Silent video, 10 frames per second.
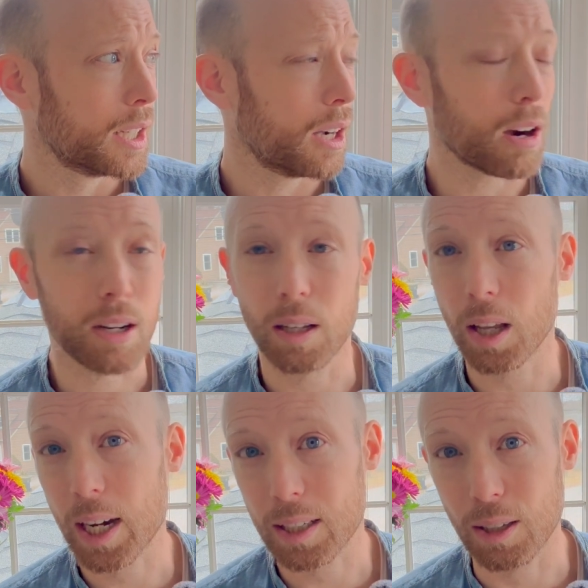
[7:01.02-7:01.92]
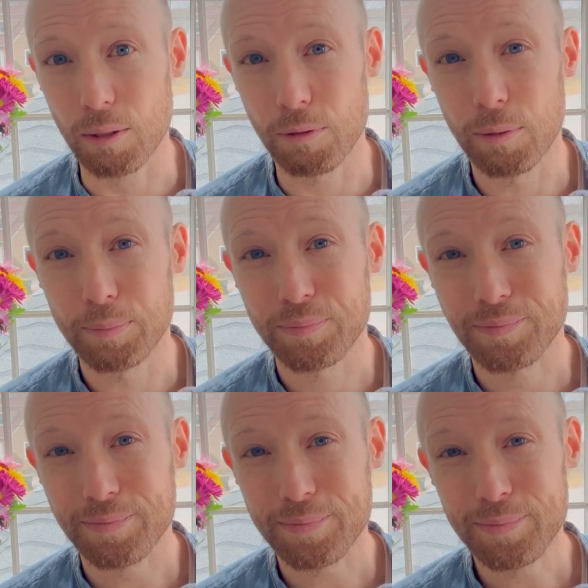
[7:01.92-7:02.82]
our collective
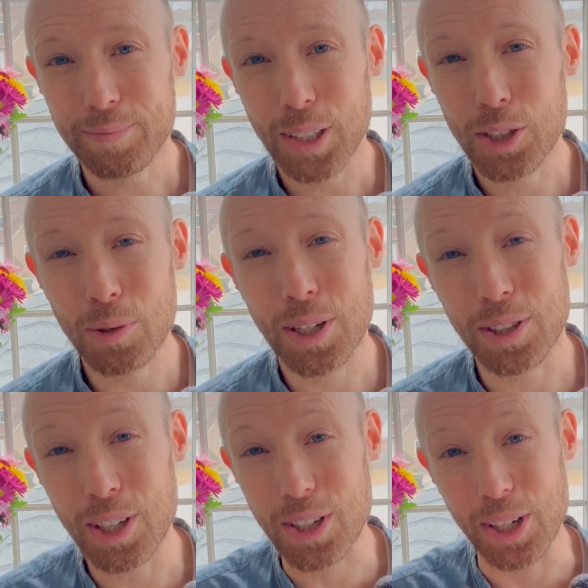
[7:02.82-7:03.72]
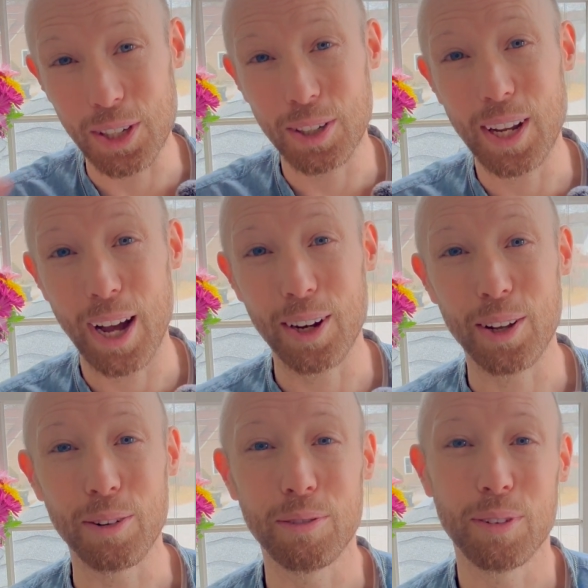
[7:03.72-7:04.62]
transition out
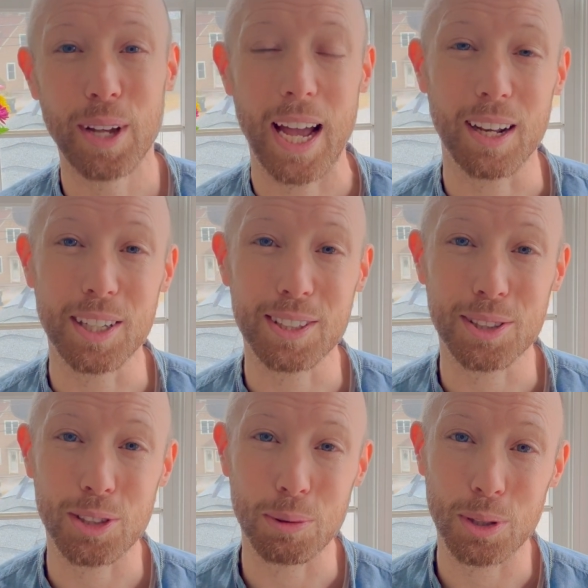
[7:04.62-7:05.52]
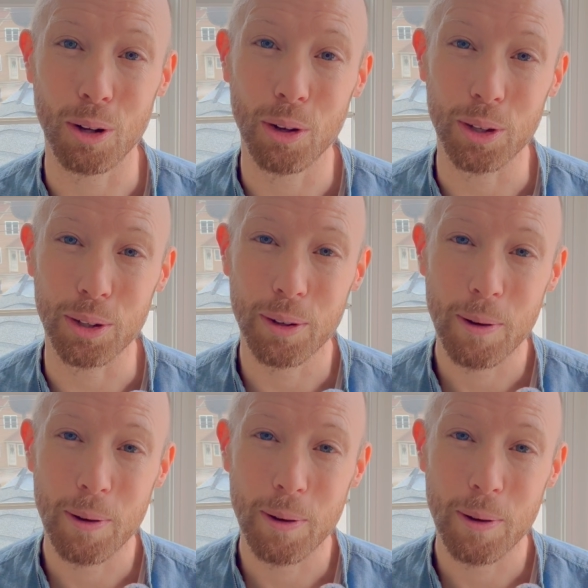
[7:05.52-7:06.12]
of adolescence to adulthood.